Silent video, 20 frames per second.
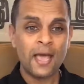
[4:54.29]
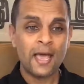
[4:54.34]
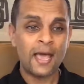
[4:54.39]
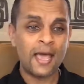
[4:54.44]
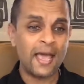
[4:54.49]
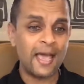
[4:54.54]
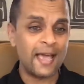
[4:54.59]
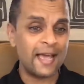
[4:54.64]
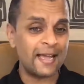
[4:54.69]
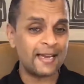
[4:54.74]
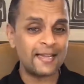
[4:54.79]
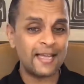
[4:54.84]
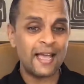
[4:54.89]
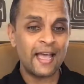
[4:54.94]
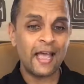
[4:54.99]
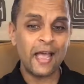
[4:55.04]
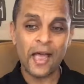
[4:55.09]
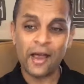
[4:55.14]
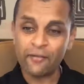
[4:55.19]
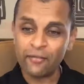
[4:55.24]
And
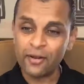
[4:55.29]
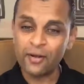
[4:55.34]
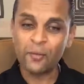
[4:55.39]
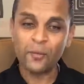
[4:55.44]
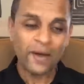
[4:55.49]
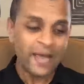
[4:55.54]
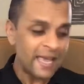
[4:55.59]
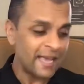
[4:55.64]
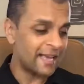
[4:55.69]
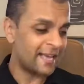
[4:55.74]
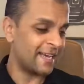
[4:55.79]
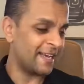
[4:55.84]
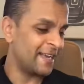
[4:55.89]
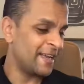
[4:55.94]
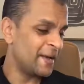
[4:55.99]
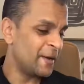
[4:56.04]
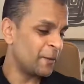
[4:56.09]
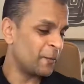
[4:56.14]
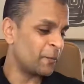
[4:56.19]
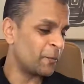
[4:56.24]
every week,
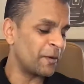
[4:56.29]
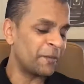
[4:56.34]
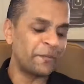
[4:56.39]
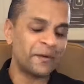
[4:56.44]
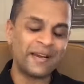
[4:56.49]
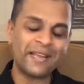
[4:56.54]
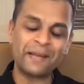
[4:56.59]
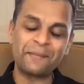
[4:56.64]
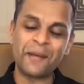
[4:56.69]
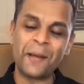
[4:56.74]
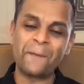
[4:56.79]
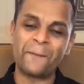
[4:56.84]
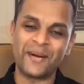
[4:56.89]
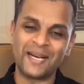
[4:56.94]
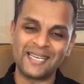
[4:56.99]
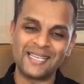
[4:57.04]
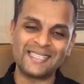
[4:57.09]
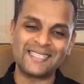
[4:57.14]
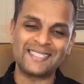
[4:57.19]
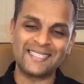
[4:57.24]
we bring in my
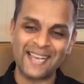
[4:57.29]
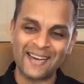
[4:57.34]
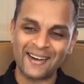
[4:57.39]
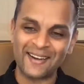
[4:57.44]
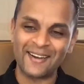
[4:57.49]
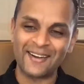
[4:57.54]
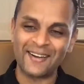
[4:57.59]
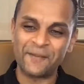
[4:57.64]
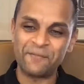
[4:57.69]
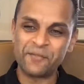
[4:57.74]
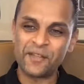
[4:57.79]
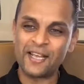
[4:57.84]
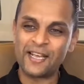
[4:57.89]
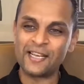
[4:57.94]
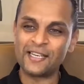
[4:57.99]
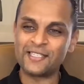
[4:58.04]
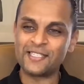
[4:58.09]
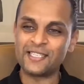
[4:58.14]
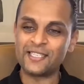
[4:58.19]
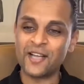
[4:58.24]
buddy Sarah,
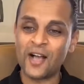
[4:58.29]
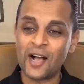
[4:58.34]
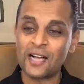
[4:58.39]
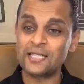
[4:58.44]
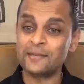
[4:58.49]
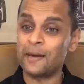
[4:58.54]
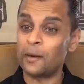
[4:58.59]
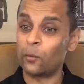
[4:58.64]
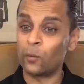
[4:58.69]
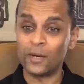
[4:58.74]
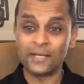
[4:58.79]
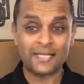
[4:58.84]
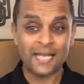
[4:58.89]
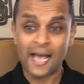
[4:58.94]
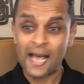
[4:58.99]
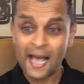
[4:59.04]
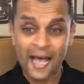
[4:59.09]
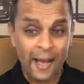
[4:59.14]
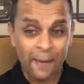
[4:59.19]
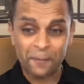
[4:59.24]
and she talks about what's
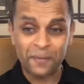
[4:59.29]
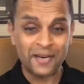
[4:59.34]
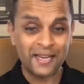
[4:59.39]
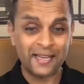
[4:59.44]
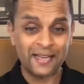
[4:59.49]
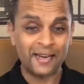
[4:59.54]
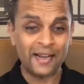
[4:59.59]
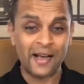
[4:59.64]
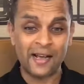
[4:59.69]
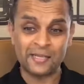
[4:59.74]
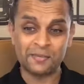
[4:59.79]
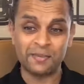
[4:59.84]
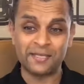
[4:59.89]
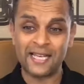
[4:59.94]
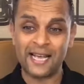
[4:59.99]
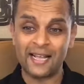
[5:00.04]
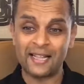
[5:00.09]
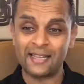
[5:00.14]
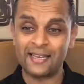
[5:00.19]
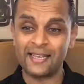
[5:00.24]
happening in
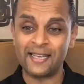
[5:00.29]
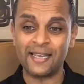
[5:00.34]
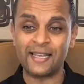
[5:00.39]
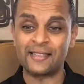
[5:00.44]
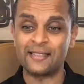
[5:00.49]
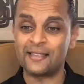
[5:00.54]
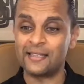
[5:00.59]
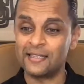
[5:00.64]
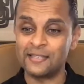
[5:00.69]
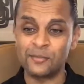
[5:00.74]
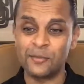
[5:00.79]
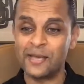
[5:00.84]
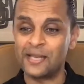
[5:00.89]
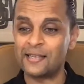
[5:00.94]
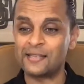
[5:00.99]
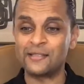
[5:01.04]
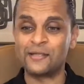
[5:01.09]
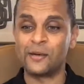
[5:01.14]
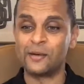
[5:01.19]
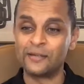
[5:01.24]
hospitality. And this week
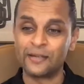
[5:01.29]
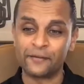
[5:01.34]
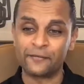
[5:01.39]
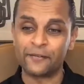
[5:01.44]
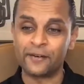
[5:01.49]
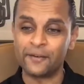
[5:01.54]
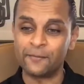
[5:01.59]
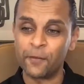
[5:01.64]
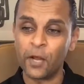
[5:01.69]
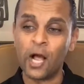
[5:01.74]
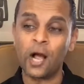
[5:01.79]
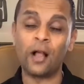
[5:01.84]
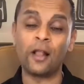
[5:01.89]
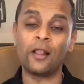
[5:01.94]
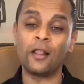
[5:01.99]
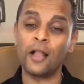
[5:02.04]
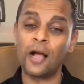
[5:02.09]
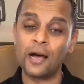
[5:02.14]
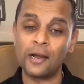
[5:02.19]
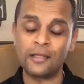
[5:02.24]
is no different. A
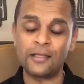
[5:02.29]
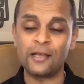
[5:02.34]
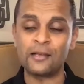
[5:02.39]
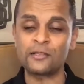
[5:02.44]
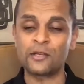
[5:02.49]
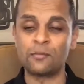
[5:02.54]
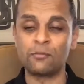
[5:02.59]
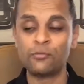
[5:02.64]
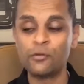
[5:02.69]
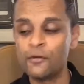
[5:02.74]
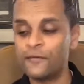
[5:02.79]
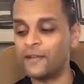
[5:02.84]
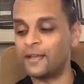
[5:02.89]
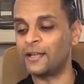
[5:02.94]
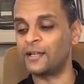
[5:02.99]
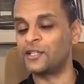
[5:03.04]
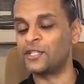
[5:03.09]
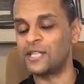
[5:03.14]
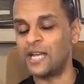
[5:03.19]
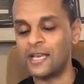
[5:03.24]
lot of things are moving
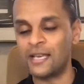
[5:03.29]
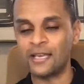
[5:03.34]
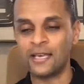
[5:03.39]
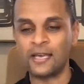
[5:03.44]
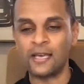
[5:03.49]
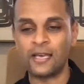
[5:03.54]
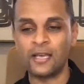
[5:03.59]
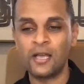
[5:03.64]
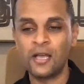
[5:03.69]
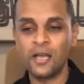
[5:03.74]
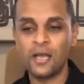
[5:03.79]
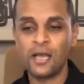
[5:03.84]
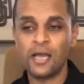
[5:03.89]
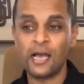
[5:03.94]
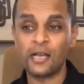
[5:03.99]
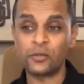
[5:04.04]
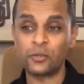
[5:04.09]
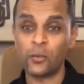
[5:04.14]
and shaking as